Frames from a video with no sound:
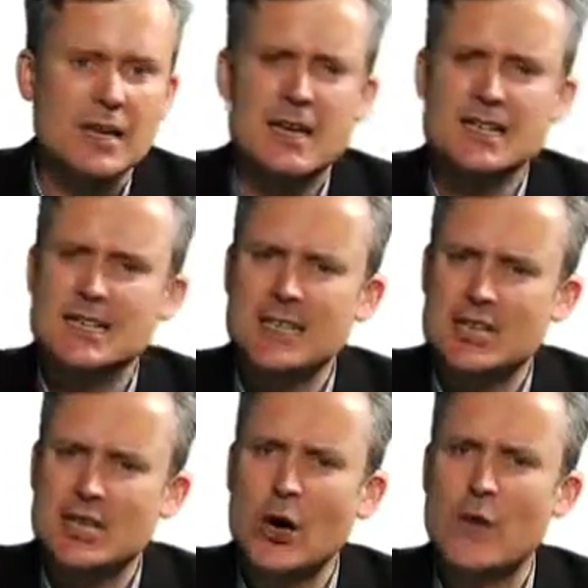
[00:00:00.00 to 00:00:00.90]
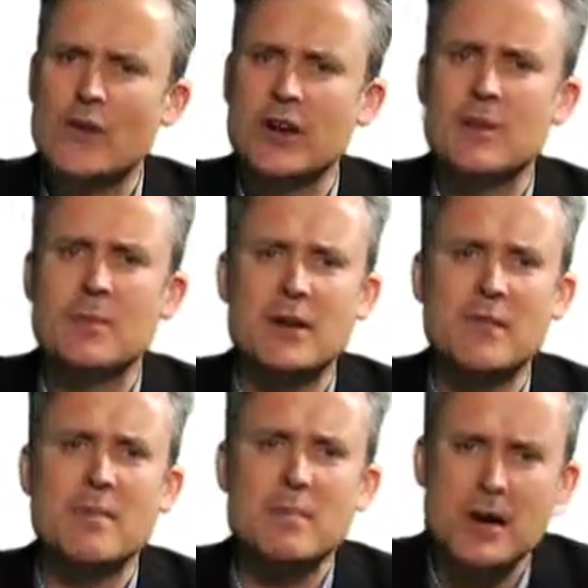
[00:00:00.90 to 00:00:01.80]
is essentially offering a bit of
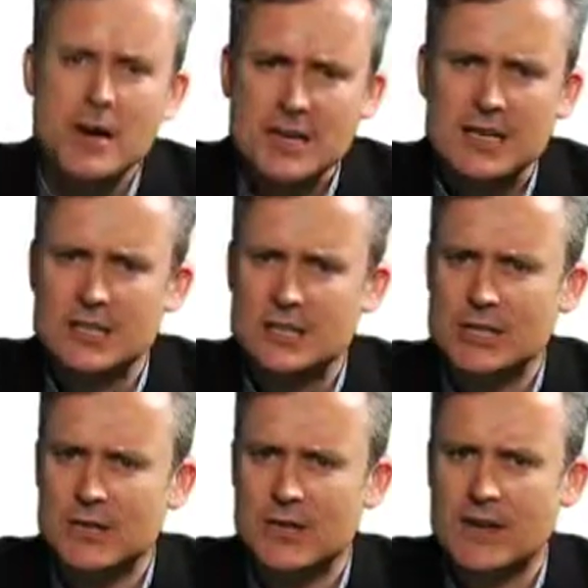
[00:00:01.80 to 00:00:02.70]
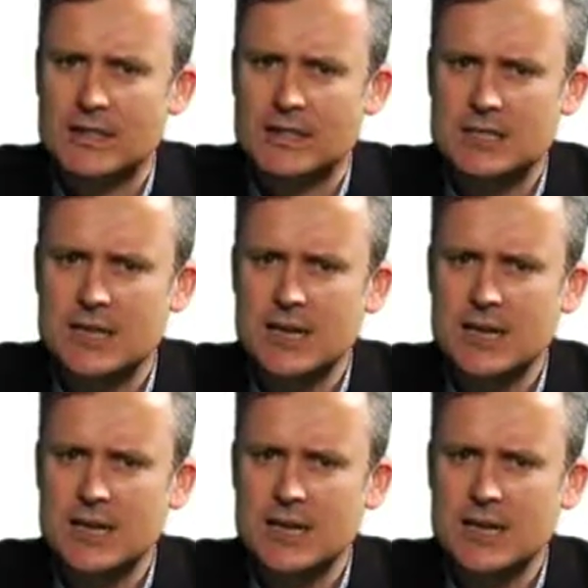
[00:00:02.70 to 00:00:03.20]
a bargain to new investors.